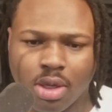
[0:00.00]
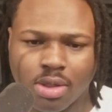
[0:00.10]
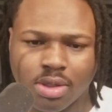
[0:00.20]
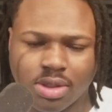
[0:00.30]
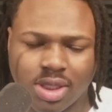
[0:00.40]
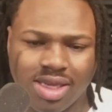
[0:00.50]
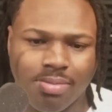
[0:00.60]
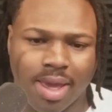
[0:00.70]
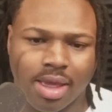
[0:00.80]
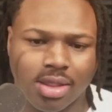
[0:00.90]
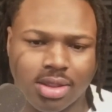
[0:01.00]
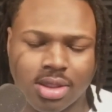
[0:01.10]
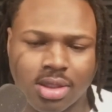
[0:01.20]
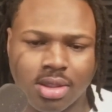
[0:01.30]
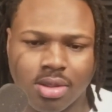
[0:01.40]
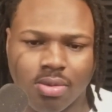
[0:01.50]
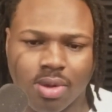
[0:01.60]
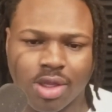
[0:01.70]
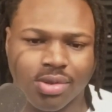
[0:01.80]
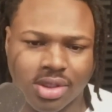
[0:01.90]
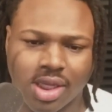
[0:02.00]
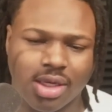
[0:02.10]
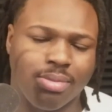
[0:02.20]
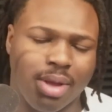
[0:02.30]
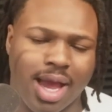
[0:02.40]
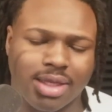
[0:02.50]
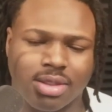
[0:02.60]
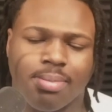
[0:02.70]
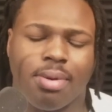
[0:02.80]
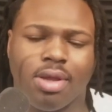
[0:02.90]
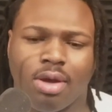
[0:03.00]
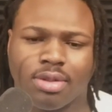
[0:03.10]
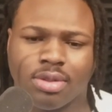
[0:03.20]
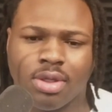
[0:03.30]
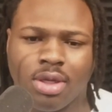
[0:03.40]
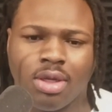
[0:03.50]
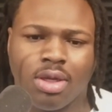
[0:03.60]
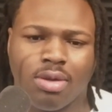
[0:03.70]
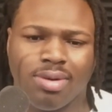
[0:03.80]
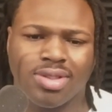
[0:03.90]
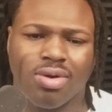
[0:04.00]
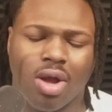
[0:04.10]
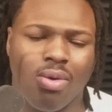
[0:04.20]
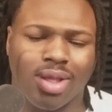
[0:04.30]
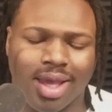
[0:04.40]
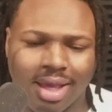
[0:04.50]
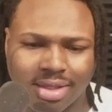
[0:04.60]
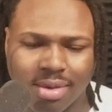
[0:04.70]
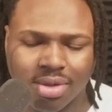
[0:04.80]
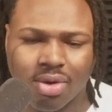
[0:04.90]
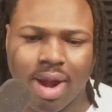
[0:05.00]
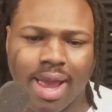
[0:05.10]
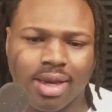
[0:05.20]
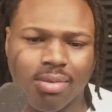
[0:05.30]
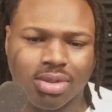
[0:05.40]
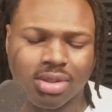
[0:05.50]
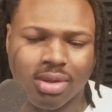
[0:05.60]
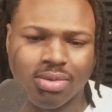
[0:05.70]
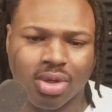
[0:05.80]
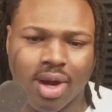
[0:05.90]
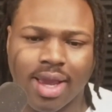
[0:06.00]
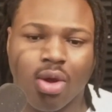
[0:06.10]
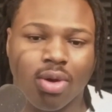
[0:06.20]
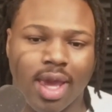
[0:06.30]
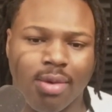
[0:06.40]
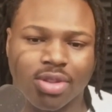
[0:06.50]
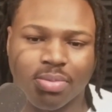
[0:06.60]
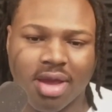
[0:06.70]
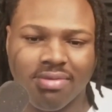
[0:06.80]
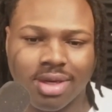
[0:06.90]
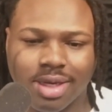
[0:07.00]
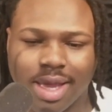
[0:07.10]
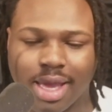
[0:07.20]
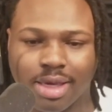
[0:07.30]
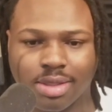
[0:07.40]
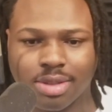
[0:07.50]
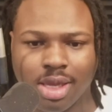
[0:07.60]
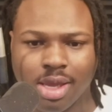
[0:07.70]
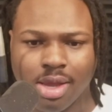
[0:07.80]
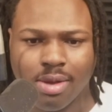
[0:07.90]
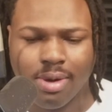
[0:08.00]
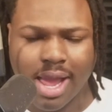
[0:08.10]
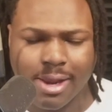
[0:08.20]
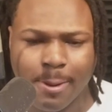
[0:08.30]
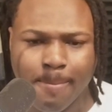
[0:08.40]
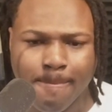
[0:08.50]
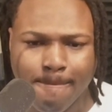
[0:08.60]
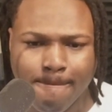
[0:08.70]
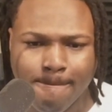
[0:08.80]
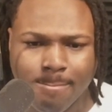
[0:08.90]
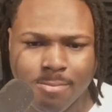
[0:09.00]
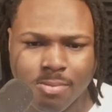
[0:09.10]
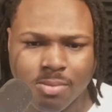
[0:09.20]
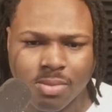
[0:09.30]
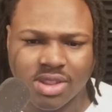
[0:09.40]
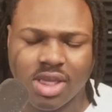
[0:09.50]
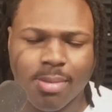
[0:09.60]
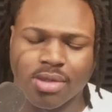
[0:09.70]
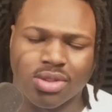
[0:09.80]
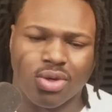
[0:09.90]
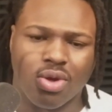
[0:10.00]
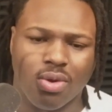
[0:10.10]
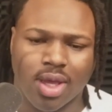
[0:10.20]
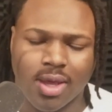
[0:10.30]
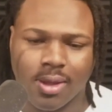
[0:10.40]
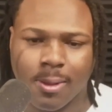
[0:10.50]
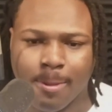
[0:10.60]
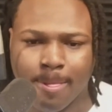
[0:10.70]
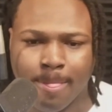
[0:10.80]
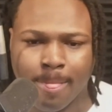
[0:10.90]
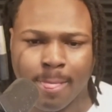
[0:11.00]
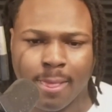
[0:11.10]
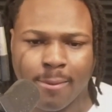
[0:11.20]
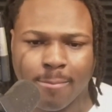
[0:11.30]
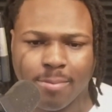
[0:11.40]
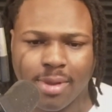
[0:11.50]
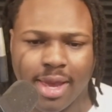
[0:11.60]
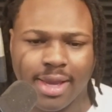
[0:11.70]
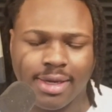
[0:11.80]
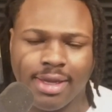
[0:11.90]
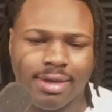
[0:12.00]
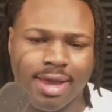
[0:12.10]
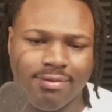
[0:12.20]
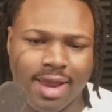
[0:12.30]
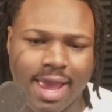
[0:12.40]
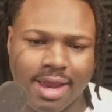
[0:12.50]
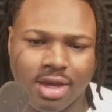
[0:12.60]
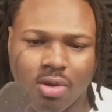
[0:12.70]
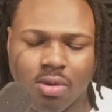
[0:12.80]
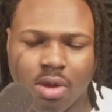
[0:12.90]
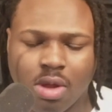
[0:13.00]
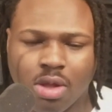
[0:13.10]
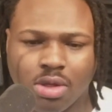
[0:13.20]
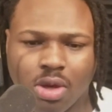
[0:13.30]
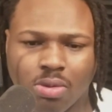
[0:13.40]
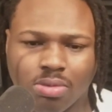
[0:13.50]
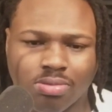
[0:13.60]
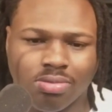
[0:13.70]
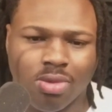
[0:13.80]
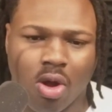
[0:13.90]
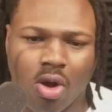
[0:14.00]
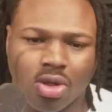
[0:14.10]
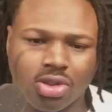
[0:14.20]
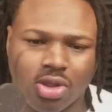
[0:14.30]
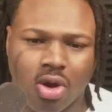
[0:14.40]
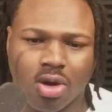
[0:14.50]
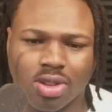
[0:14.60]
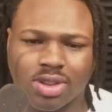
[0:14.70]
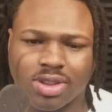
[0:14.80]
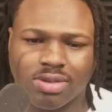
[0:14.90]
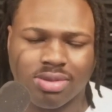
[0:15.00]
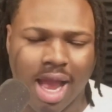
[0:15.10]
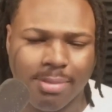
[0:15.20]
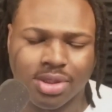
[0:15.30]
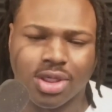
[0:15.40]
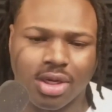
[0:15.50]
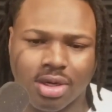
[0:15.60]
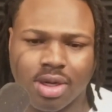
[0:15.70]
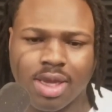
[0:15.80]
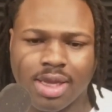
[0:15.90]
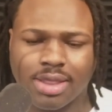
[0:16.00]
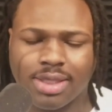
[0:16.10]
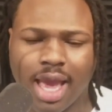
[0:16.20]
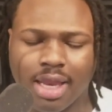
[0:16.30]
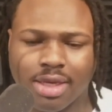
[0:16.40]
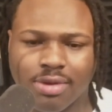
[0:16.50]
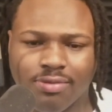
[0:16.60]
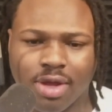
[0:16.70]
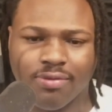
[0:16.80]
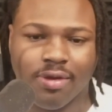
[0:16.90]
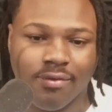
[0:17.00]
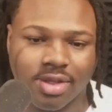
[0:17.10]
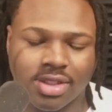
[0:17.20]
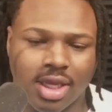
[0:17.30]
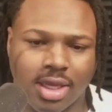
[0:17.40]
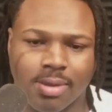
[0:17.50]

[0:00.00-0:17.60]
teammates when he was leading them guys to the playoffs was on cokehead. They were crack. It was, was crack. Cocaine was prevalent in the eighties, right? His teammates was on cocaine, and he never had no no all star top tier talented of, of, of, a team.